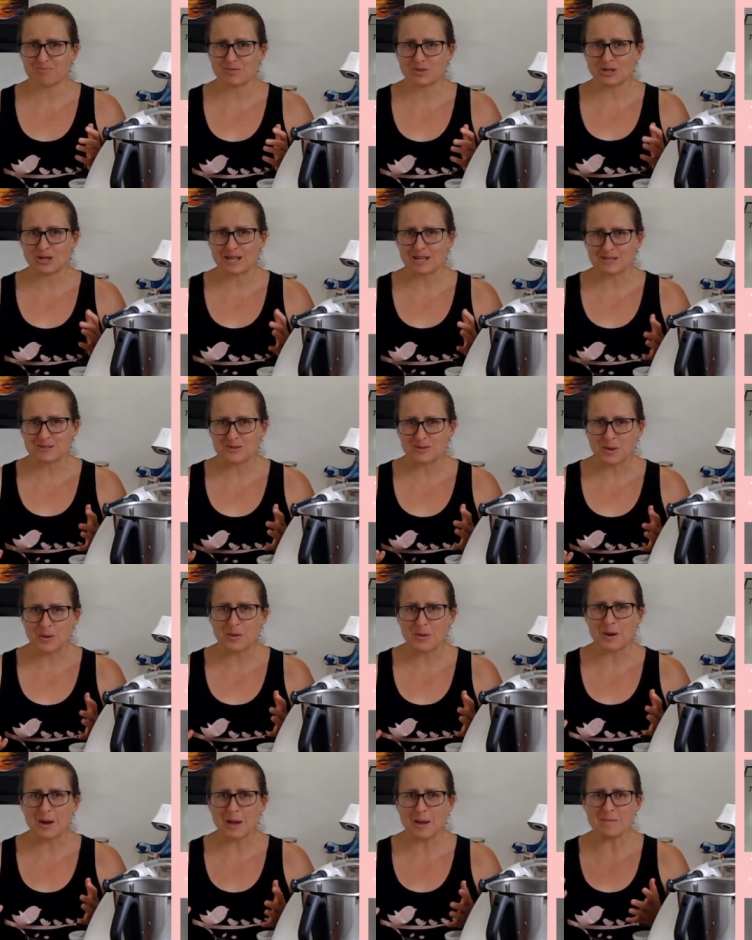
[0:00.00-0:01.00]
You guys
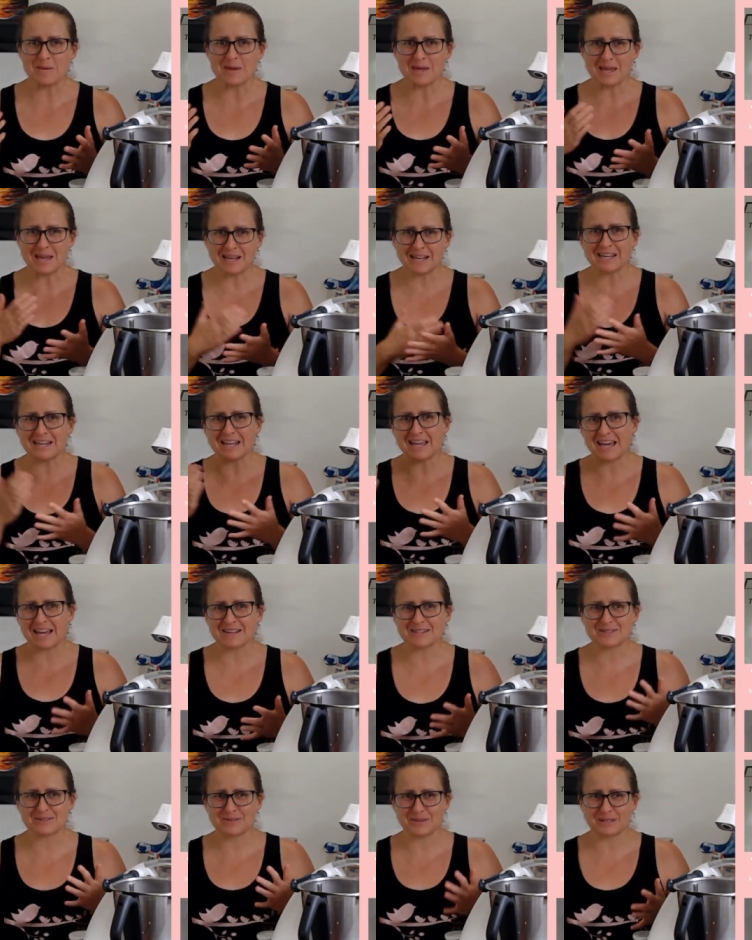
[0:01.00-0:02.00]
know I'm in and out
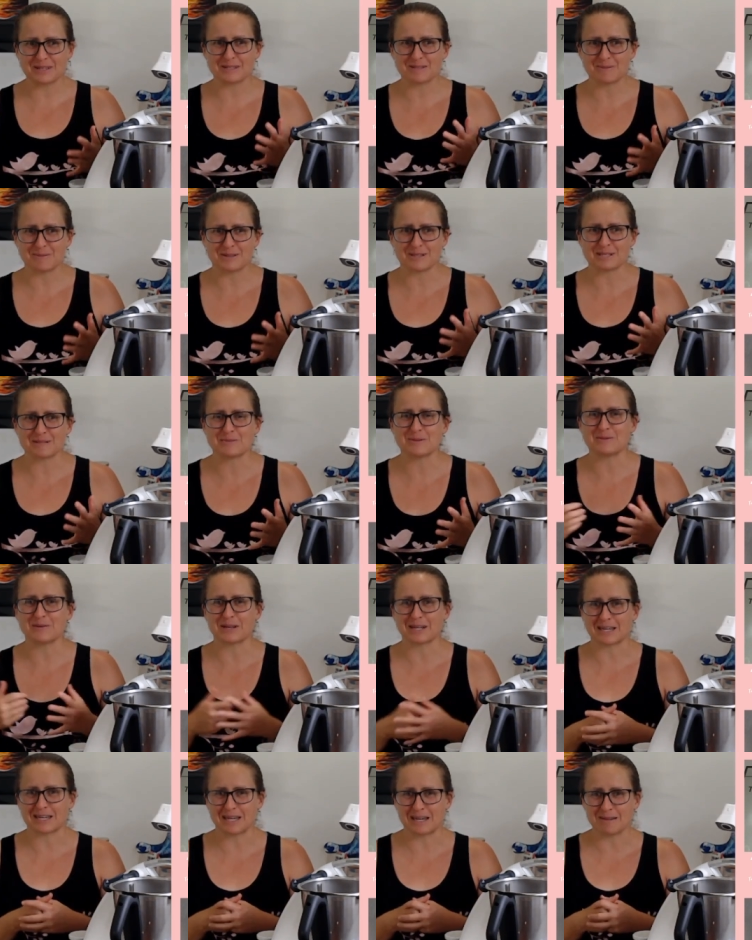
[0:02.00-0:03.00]
as quick as possible when
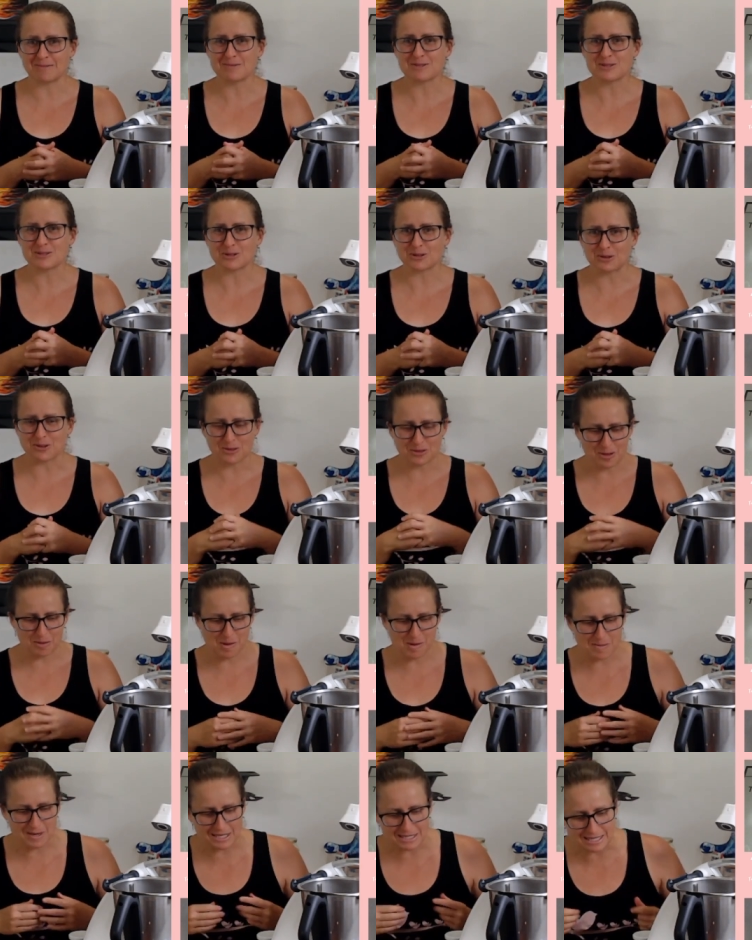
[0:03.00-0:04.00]
it comes to
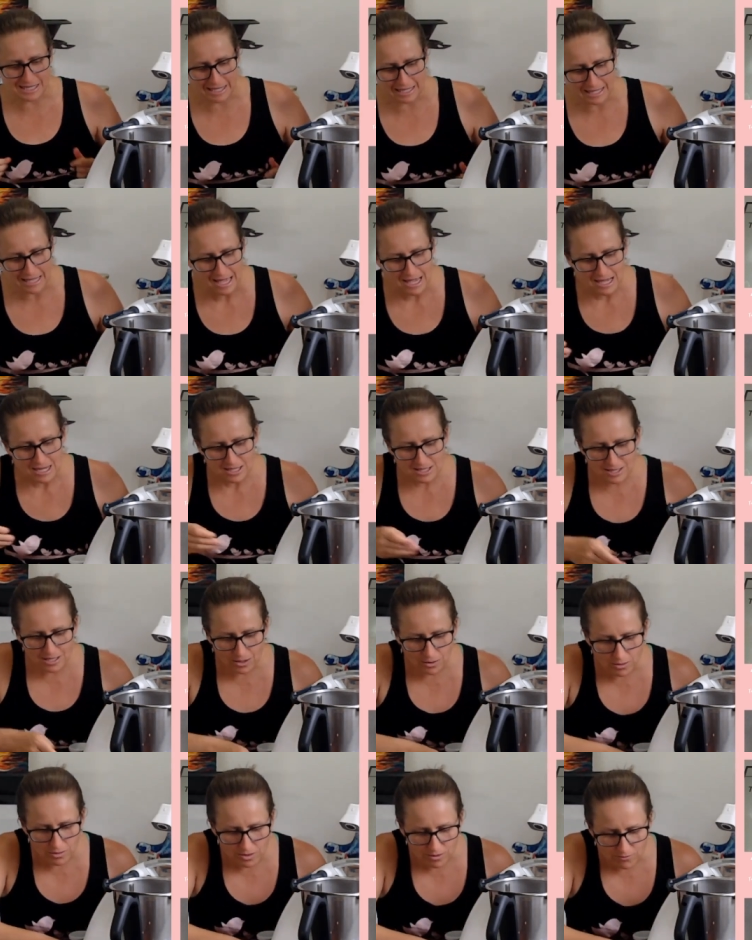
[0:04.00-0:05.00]
thermomixing.
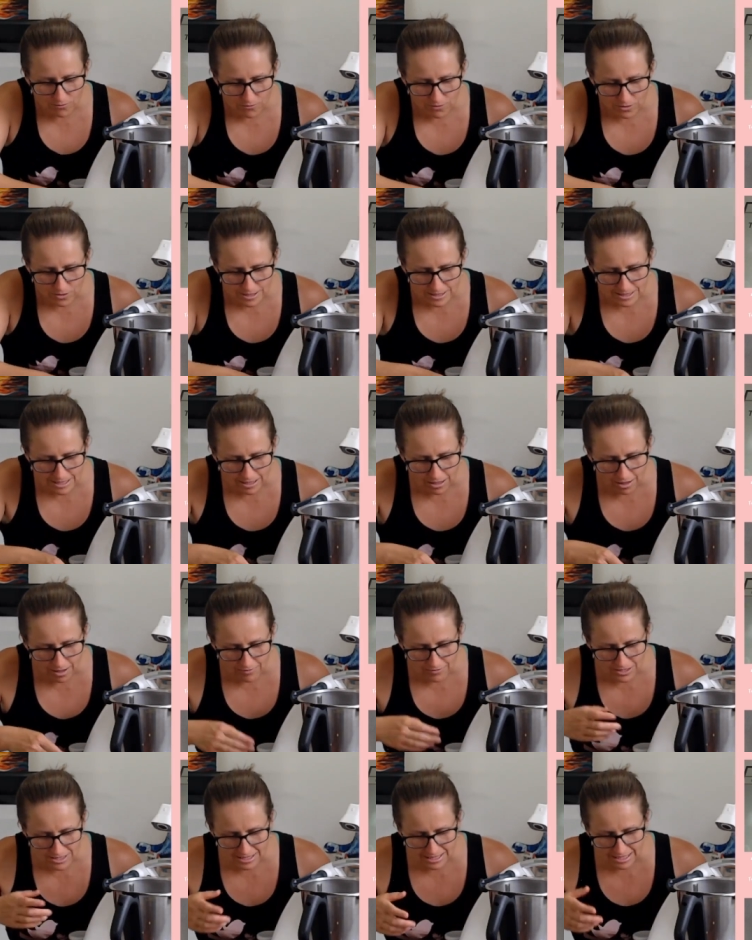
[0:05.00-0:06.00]
So the first thing
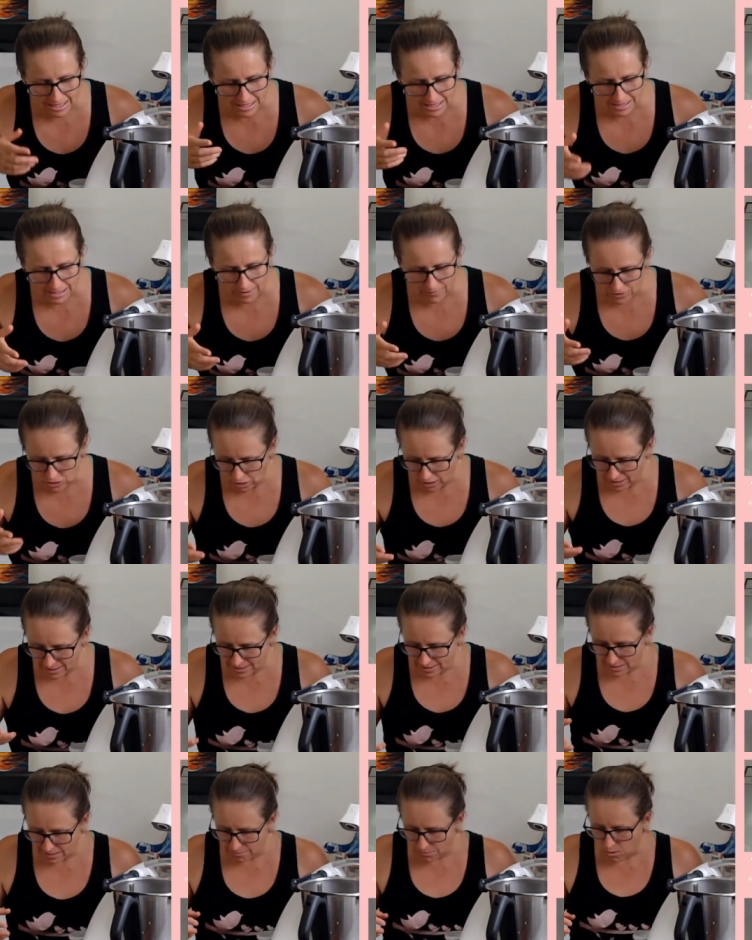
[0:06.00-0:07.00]
I've just done is I've
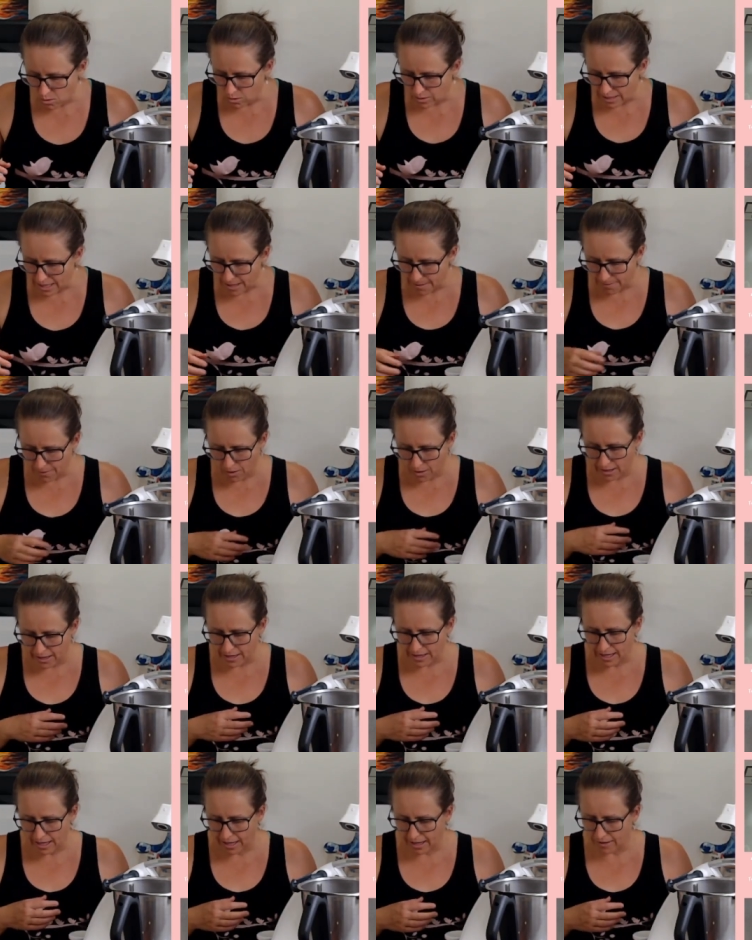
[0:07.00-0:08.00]
diced them all up. I
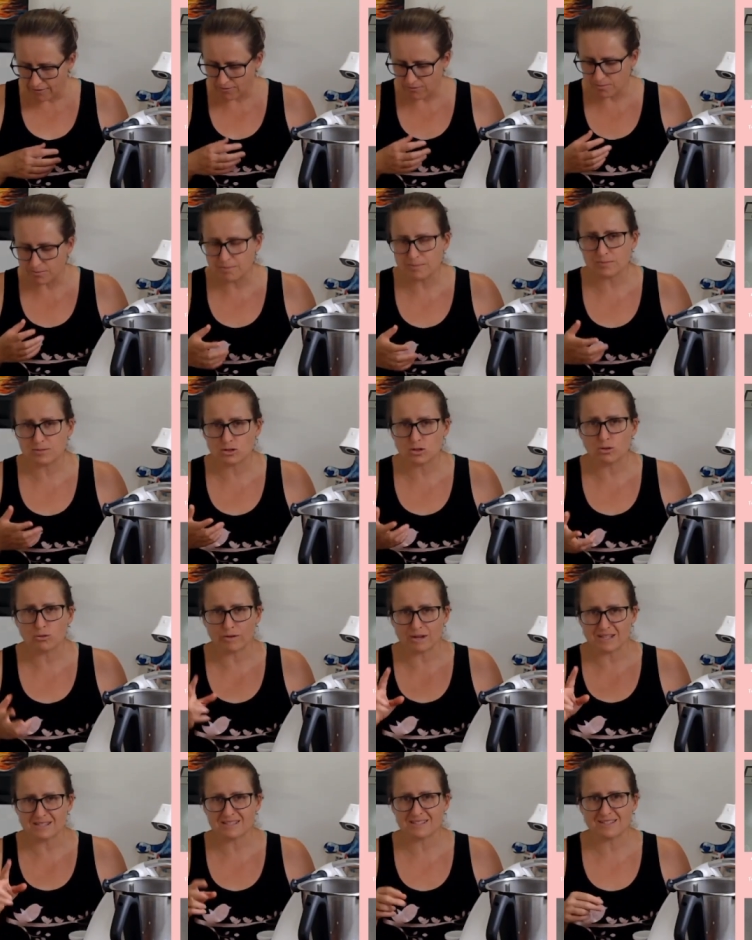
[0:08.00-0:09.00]
have 2
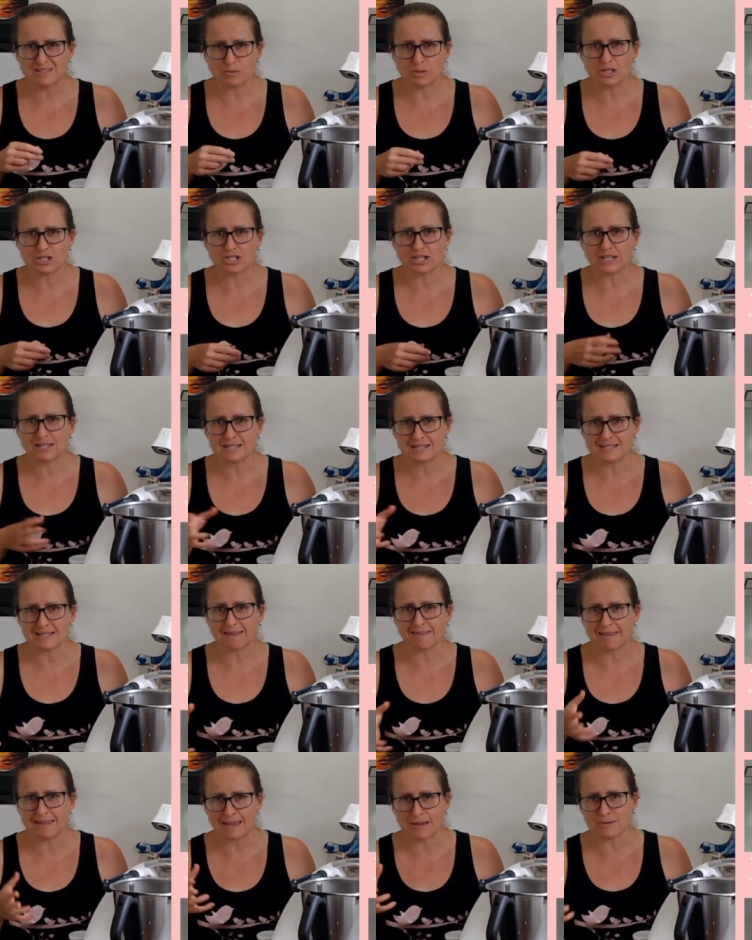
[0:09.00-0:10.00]
reasons. I want to check there's
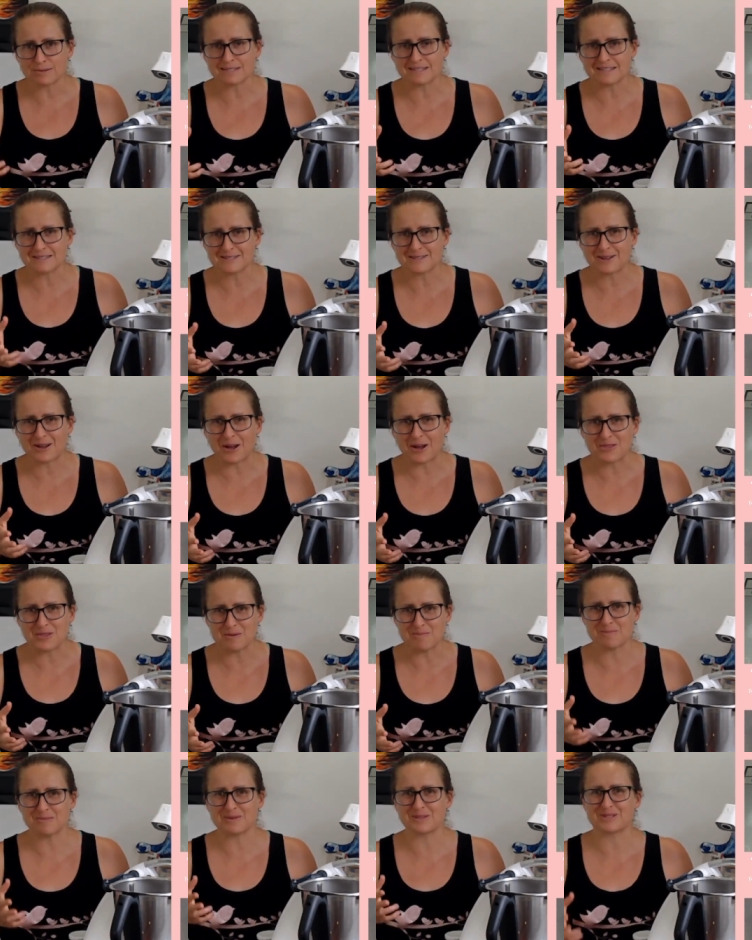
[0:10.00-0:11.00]
nothing else inside
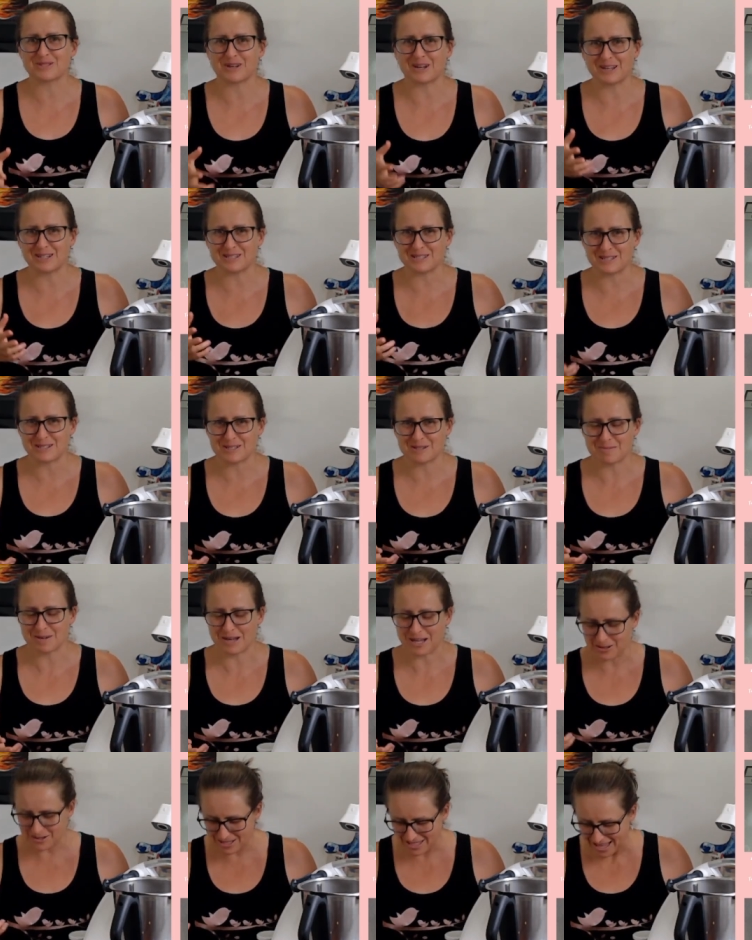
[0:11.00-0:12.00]
them besides the
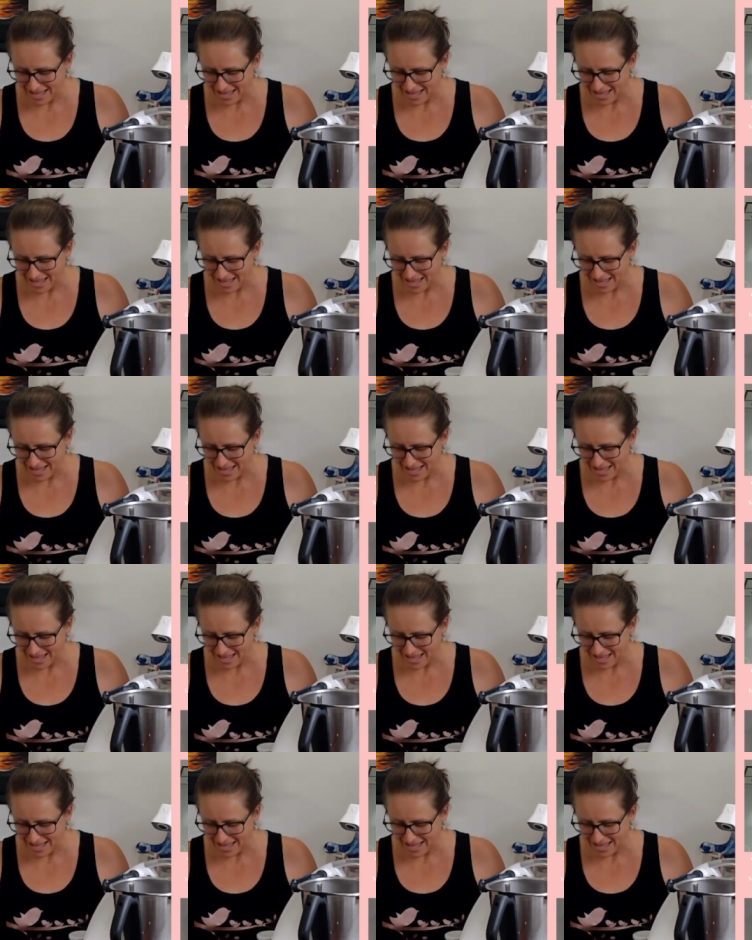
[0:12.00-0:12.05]
tomatoes.